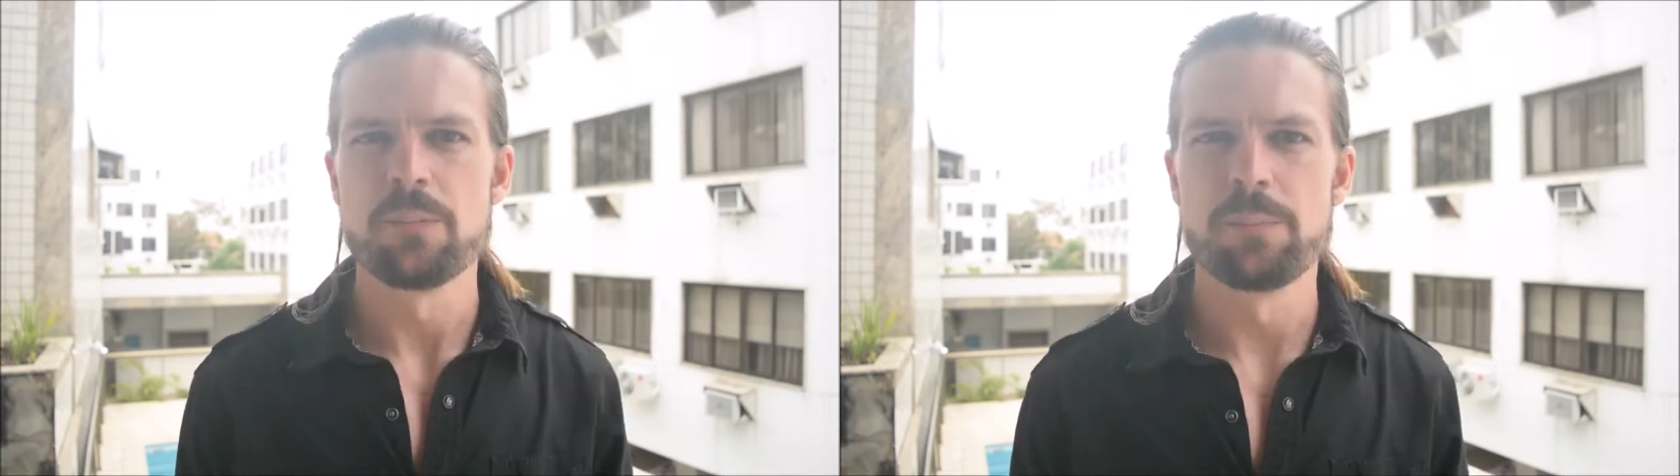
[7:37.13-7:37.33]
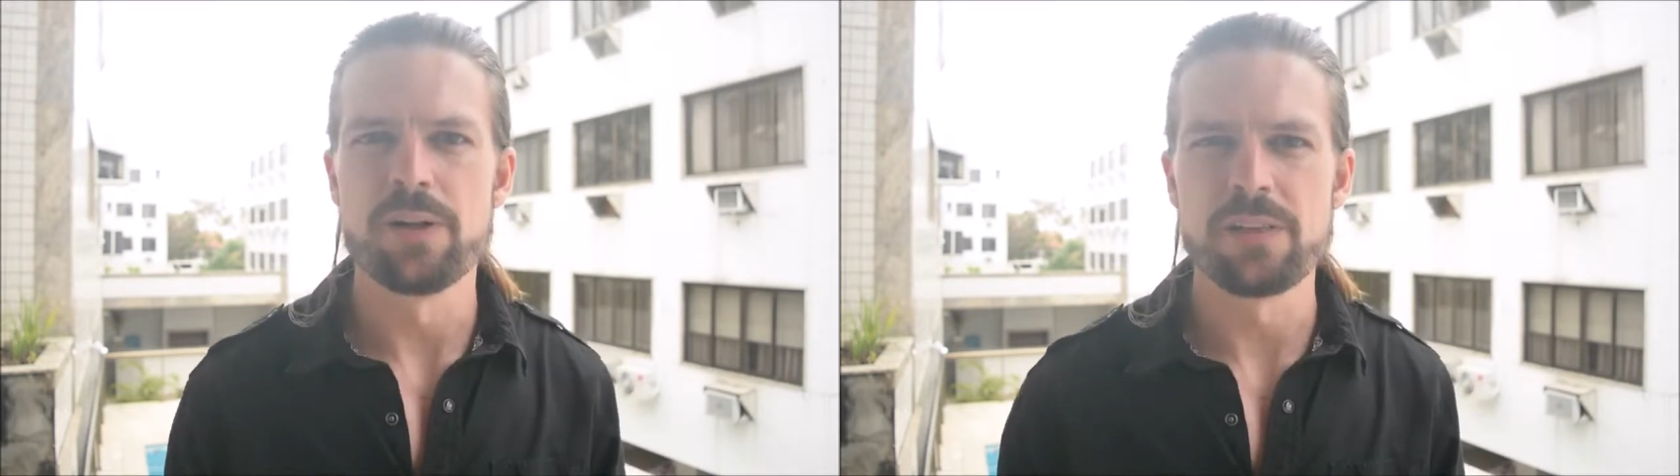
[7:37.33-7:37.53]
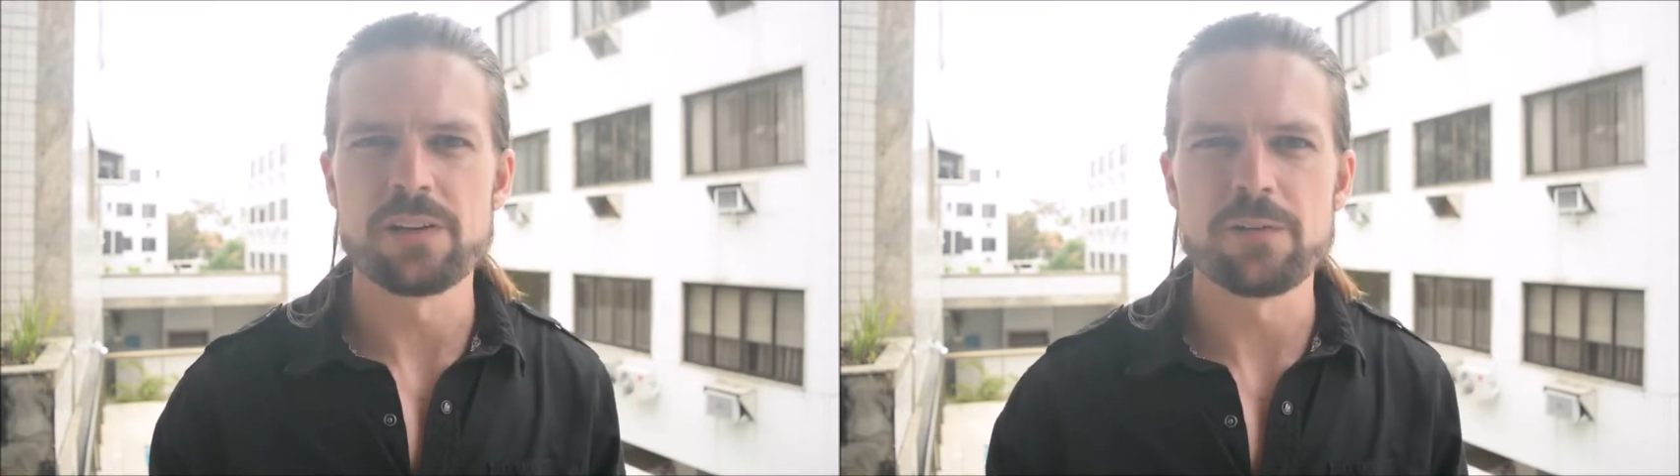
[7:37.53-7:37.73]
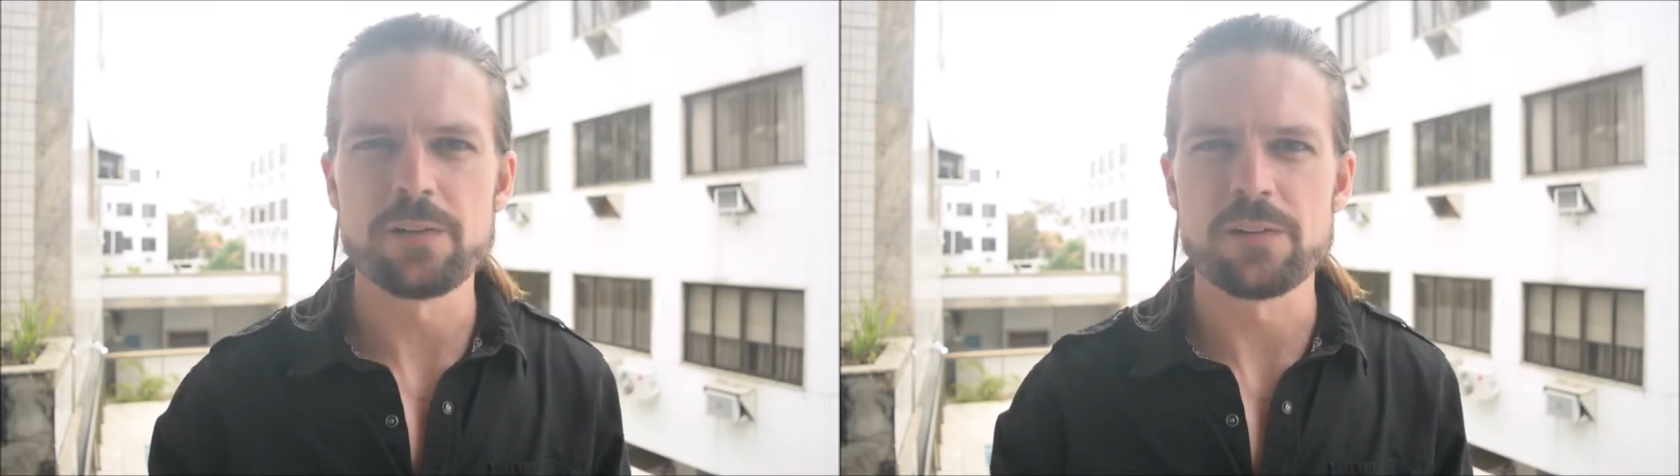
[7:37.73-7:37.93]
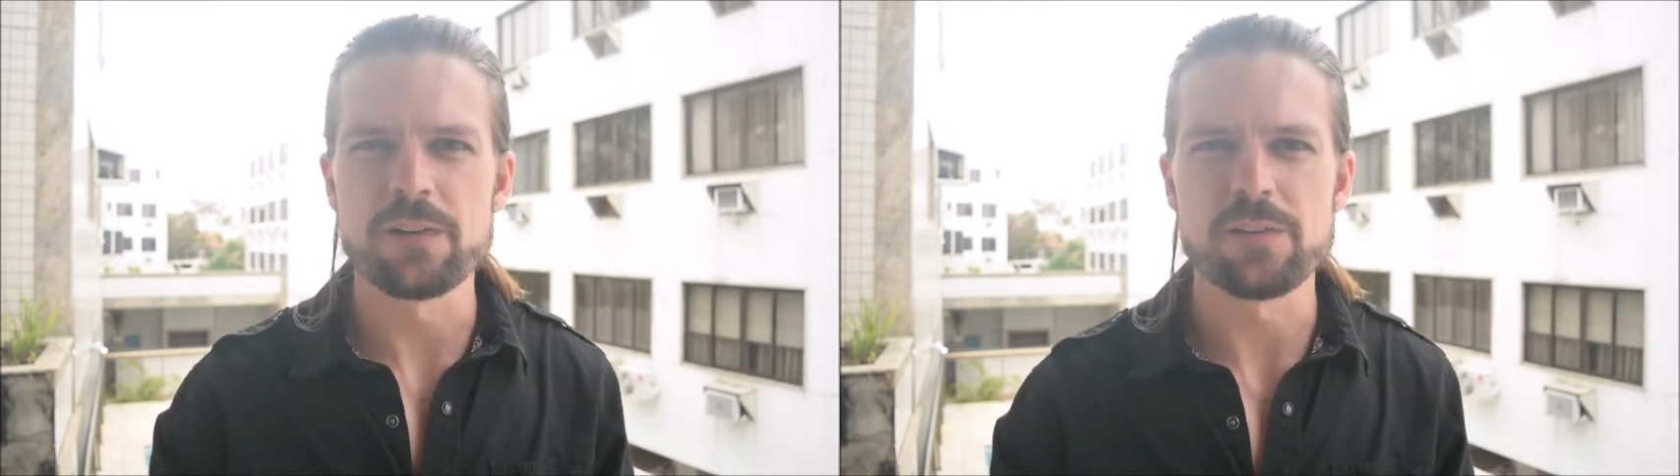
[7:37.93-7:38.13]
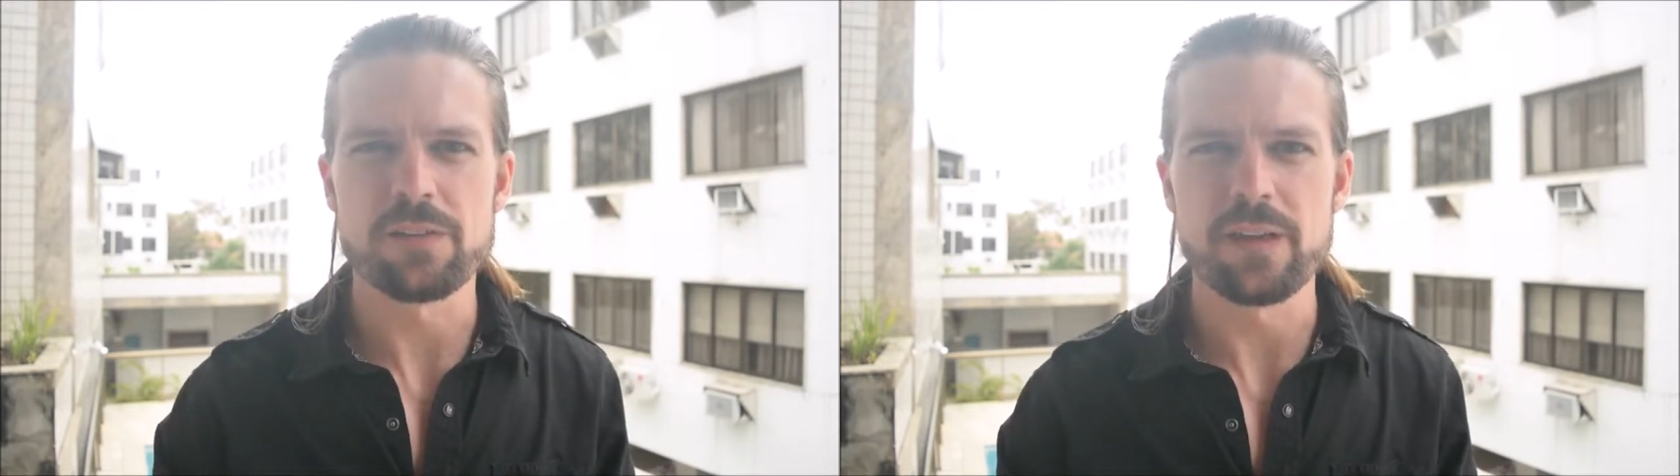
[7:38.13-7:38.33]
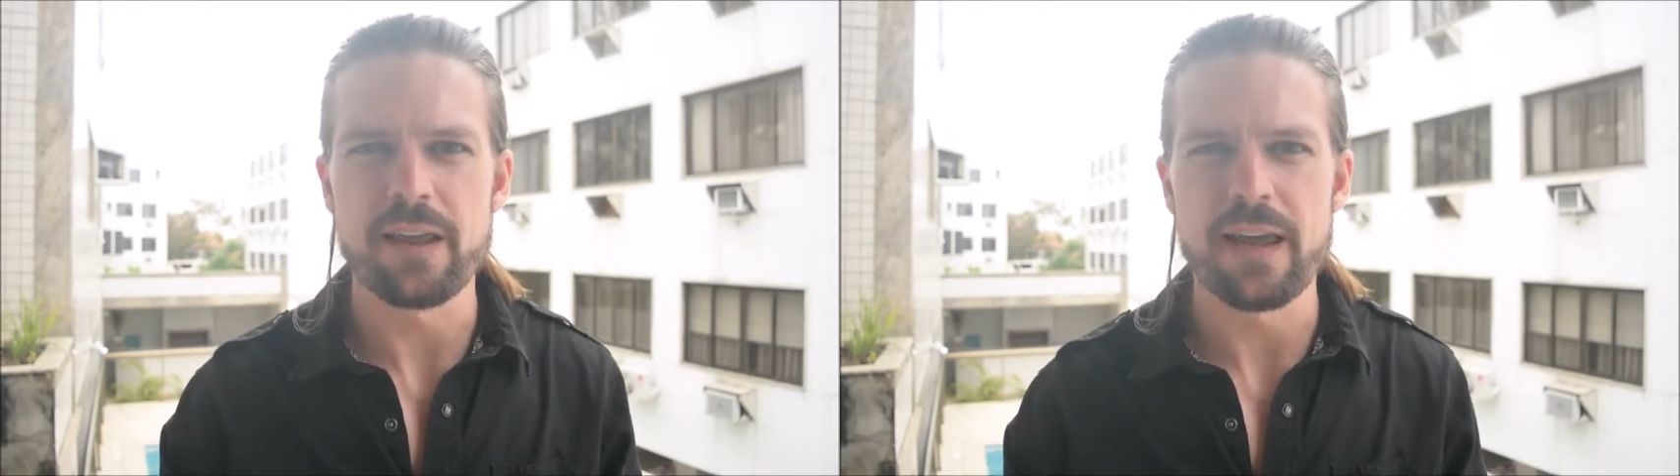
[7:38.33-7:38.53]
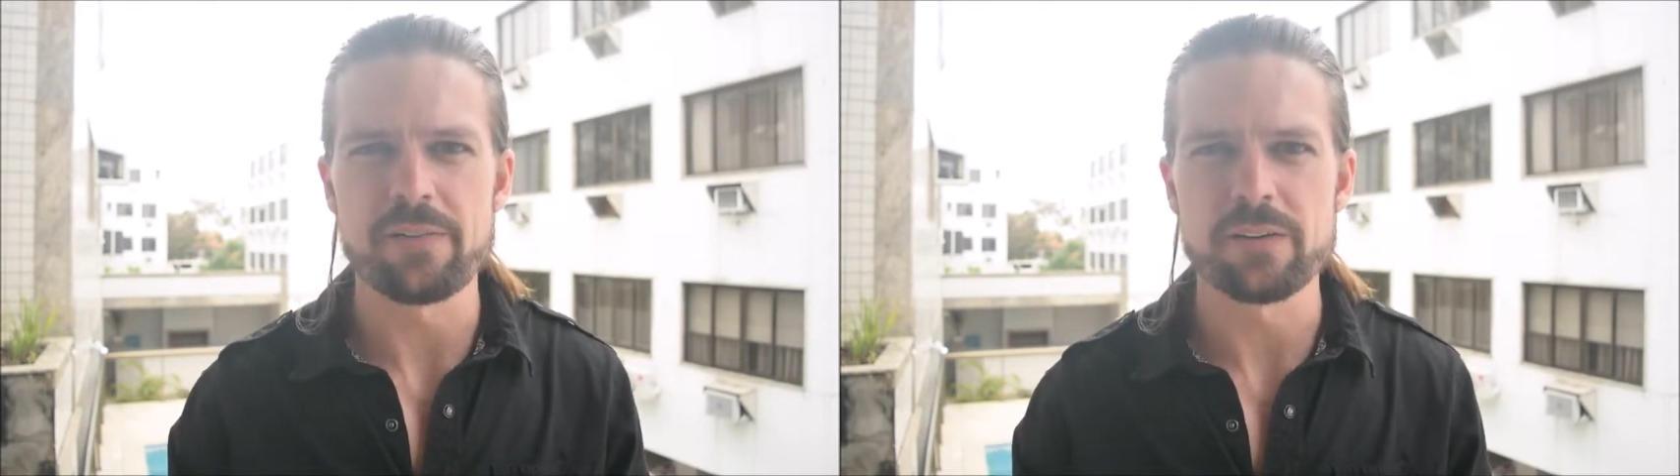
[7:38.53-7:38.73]
But the difference is that
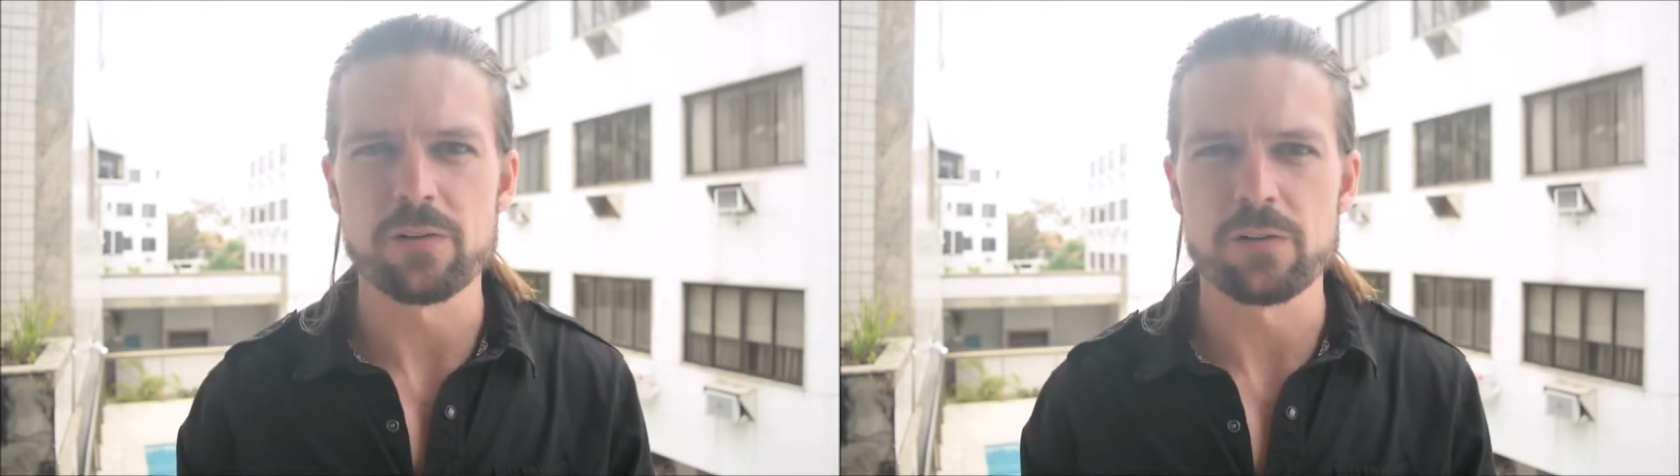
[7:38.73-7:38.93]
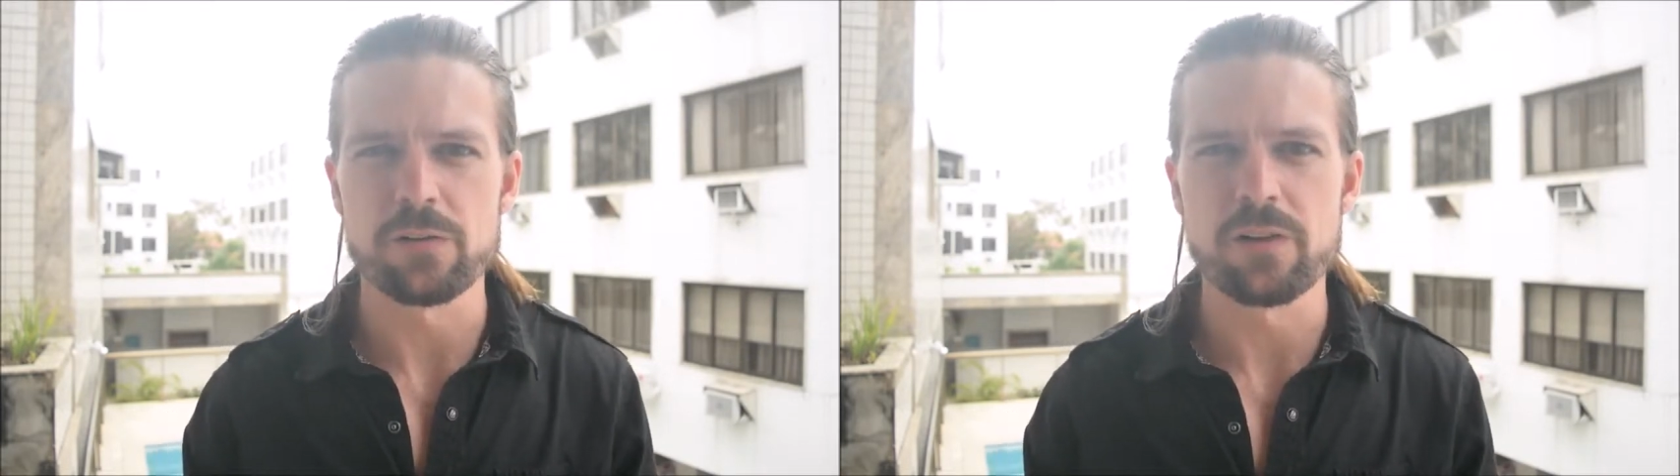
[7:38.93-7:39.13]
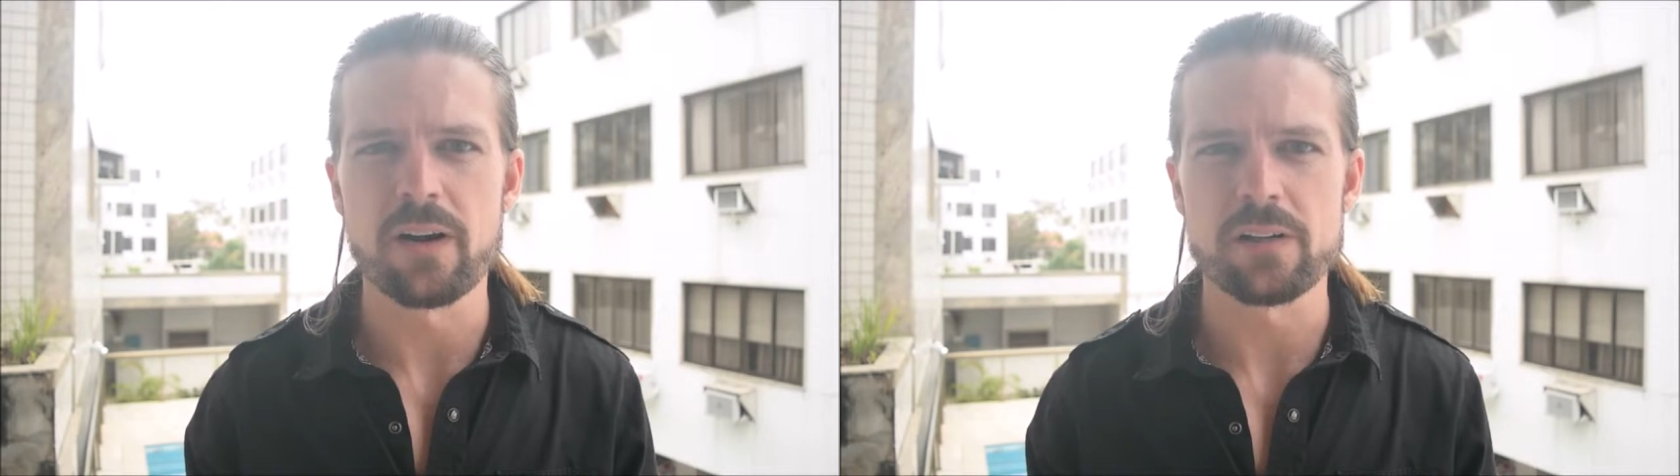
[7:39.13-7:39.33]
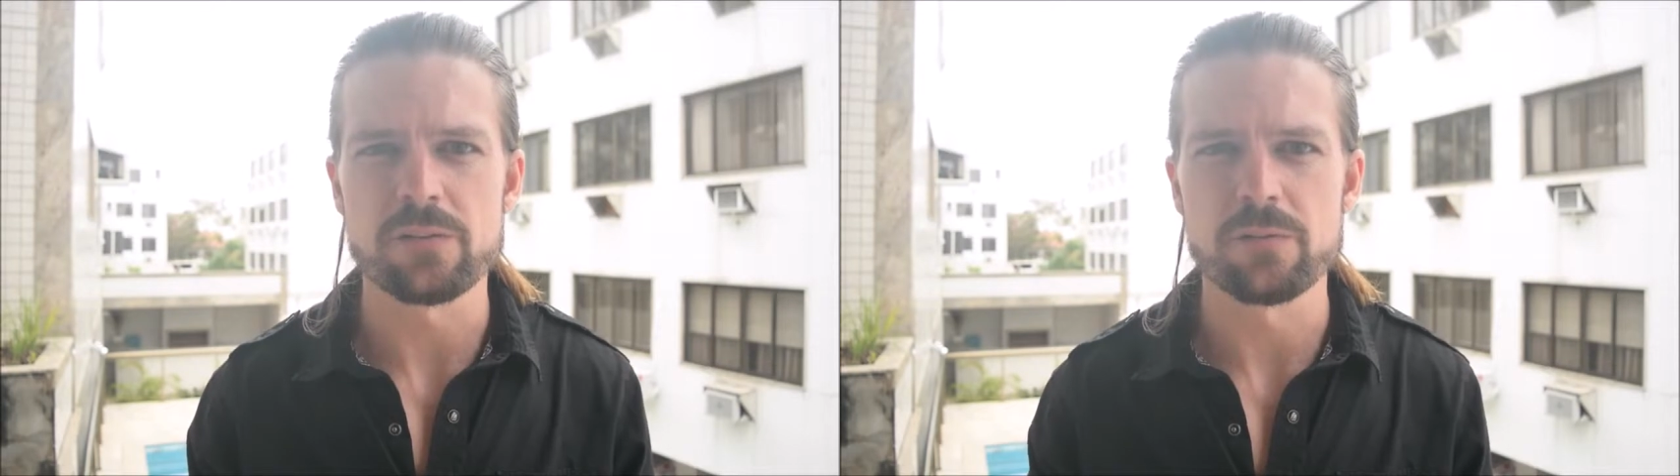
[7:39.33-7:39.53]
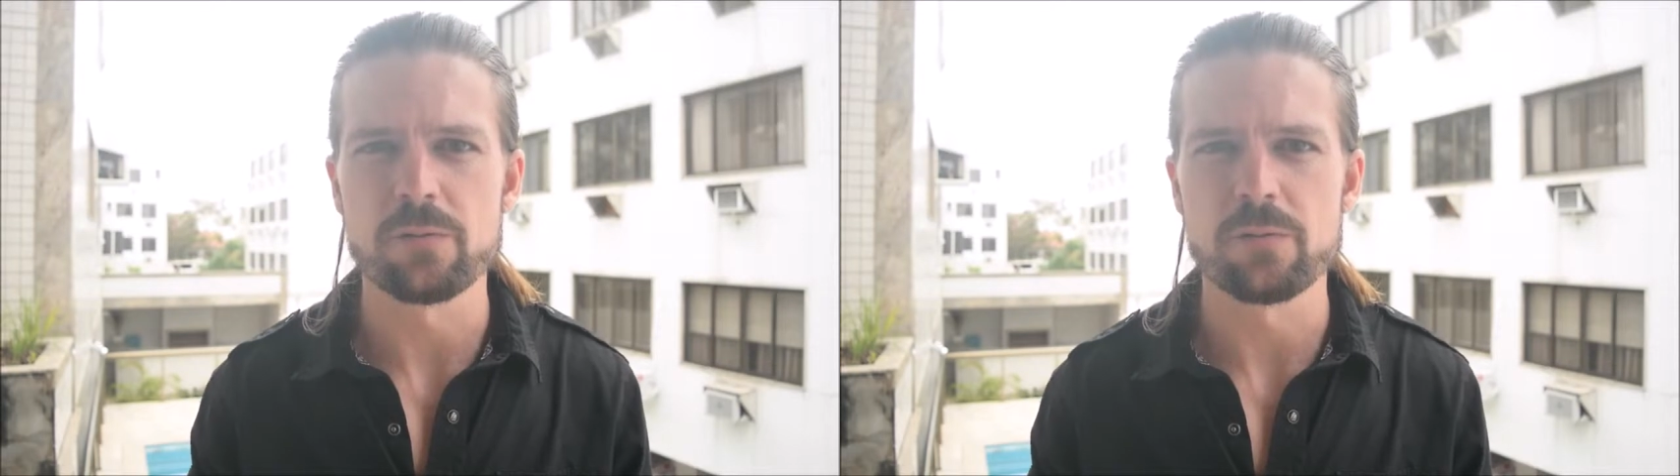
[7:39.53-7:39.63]
having those thoughts